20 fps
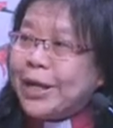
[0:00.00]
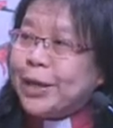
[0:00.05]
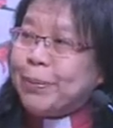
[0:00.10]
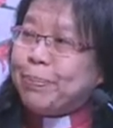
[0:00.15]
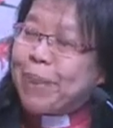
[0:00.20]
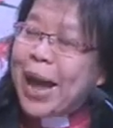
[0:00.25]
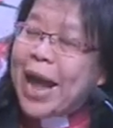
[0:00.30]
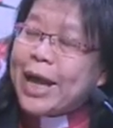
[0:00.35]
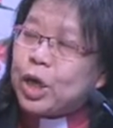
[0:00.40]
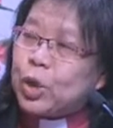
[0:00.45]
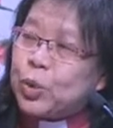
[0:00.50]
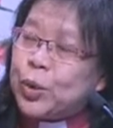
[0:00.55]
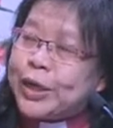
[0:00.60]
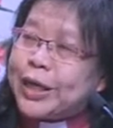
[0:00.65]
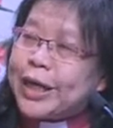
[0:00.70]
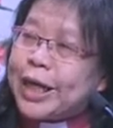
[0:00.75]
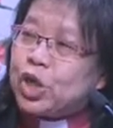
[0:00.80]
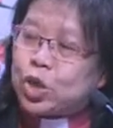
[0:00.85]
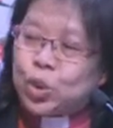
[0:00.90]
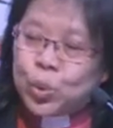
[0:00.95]
banquet
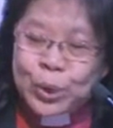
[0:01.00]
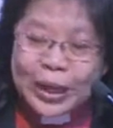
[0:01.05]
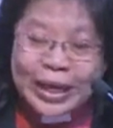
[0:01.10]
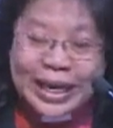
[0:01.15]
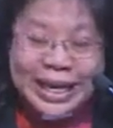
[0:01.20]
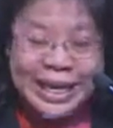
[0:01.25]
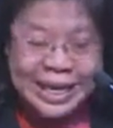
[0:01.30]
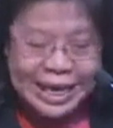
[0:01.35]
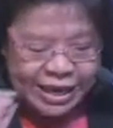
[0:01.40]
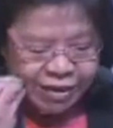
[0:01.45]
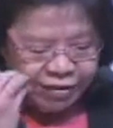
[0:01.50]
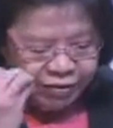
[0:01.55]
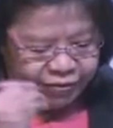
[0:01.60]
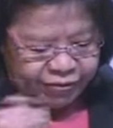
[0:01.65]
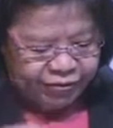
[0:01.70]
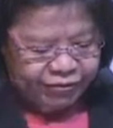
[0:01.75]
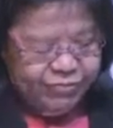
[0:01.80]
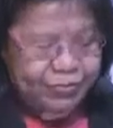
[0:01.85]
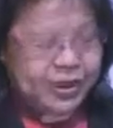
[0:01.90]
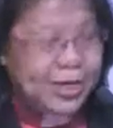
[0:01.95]
is to
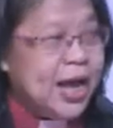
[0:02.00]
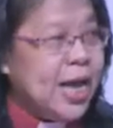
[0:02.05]
leave.